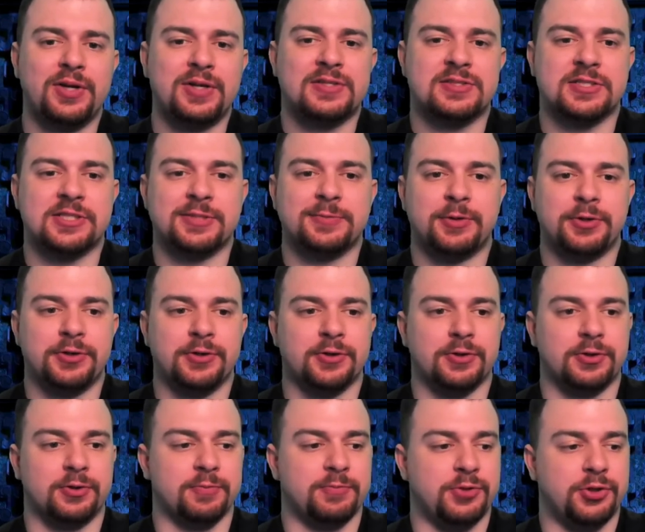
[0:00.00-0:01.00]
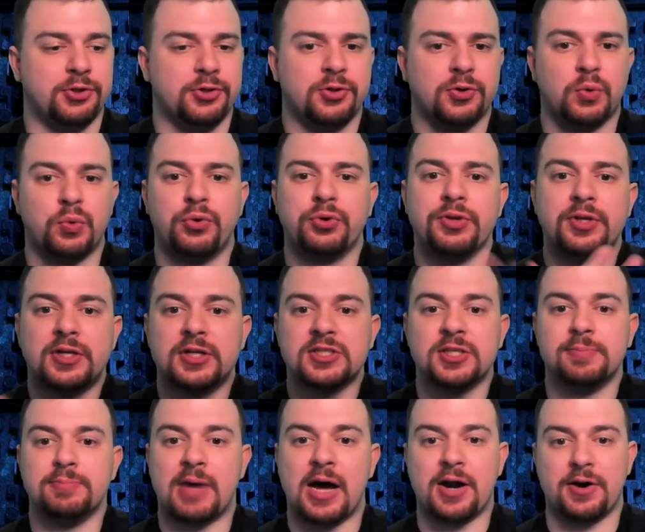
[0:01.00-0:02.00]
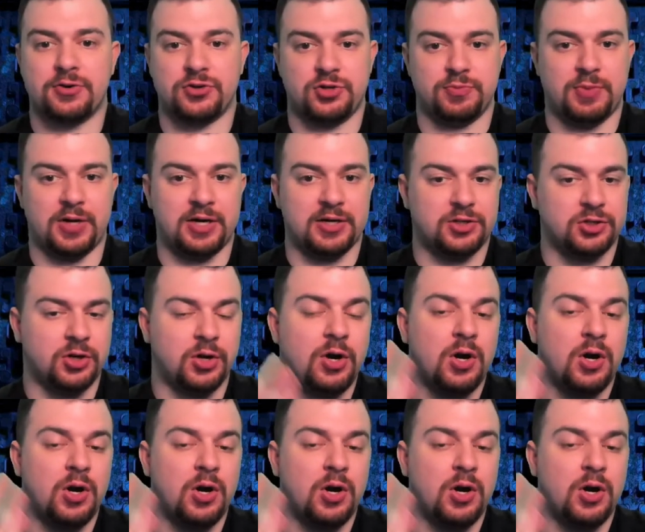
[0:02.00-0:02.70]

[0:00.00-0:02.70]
system on your computer really doesn't matter too much.